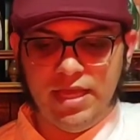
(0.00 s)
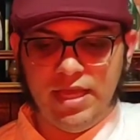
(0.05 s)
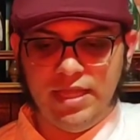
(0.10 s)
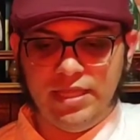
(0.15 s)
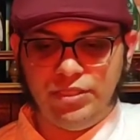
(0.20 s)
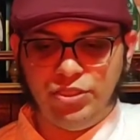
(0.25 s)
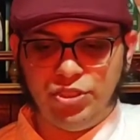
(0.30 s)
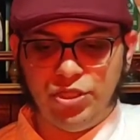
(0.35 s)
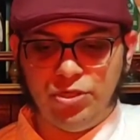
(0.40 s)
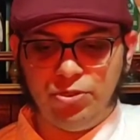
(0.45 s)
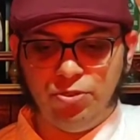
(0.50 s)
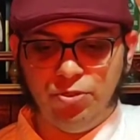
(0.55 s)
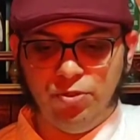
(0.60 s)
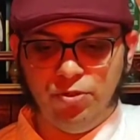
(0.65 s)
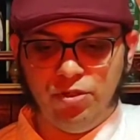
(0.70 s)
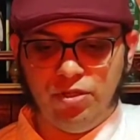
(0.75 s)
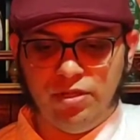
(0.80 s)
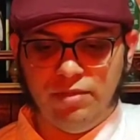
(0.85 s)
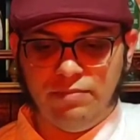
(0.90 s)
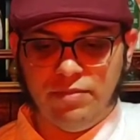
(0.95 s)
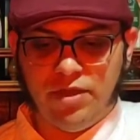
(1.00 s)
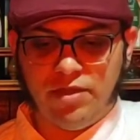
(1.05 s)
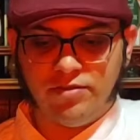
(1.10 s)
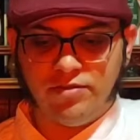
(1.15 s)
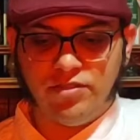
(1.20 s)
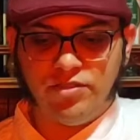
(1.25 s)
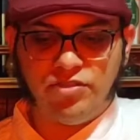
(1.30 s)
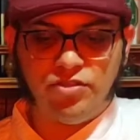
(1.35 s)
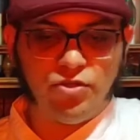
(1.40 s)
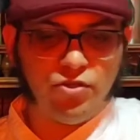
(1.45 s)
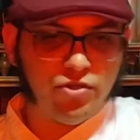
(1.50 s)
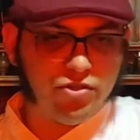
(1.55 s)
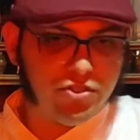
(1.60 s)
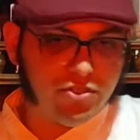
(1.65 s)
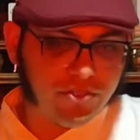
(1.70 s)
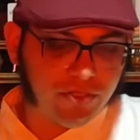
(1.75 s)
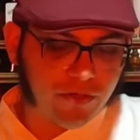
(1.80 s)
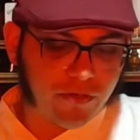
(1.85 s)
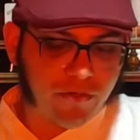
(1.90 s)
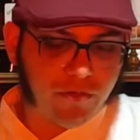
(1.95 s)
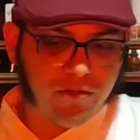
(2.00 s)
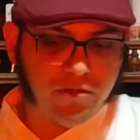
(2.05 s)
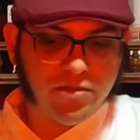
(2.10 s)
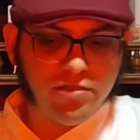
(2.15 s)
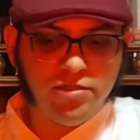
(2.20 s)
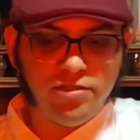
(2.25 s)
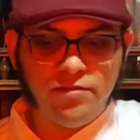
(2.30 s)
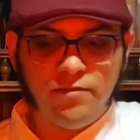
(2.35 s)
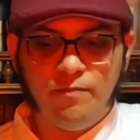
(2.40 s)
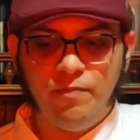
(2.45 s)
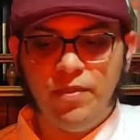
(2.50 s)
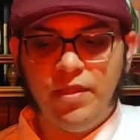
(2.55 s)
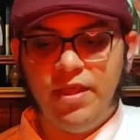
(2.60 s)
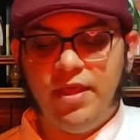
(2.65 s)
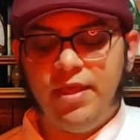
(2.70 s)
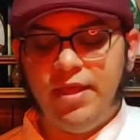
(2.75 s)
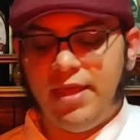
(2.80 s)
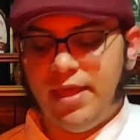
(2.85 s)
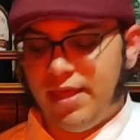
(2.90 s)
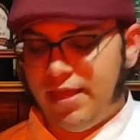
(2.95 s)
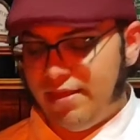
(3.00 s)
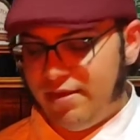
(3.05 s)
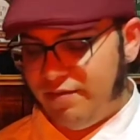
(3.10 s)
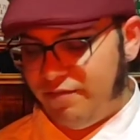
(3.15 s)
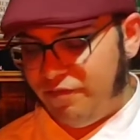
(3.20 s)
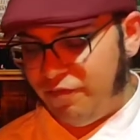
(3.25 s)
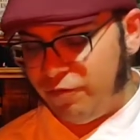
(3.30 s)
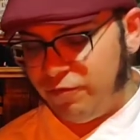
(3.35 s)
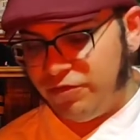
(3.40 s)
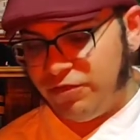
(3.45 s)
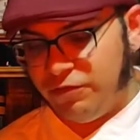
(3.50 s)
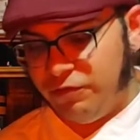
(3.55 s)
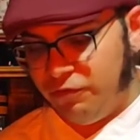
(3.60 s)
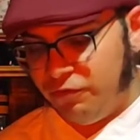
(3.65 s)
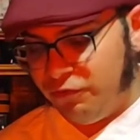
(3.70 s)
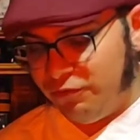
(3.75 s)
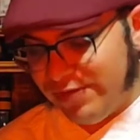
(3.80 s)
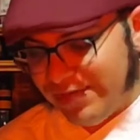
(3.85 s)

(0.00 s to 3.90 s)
in general amongst certain circles and for certain